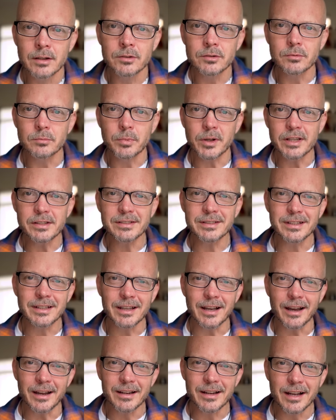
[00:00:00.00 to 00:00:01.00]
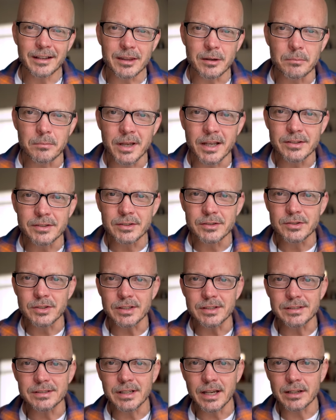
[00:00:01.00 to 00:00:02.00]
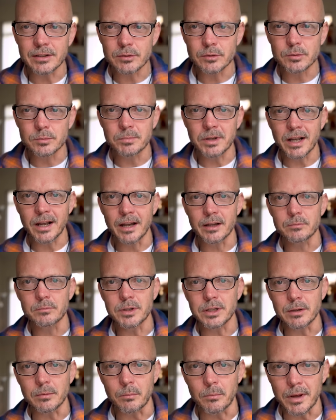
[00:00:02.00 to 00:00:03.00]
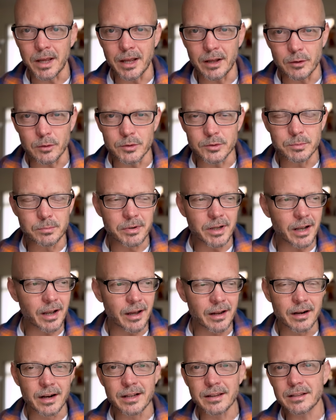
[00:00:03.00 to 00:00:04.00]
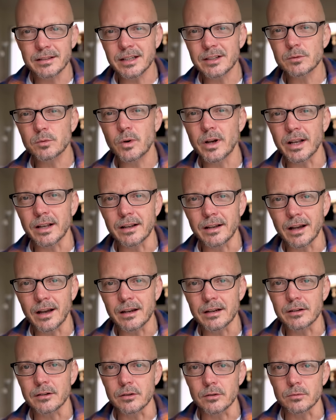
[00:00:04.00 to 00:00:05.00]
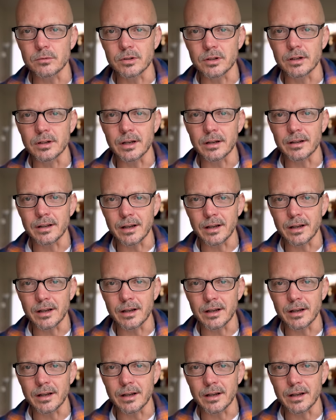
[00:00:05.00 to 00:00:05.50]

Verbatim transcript: So basically, I got the message that sex was bad, being male was bad, and I think that's why I got into the work I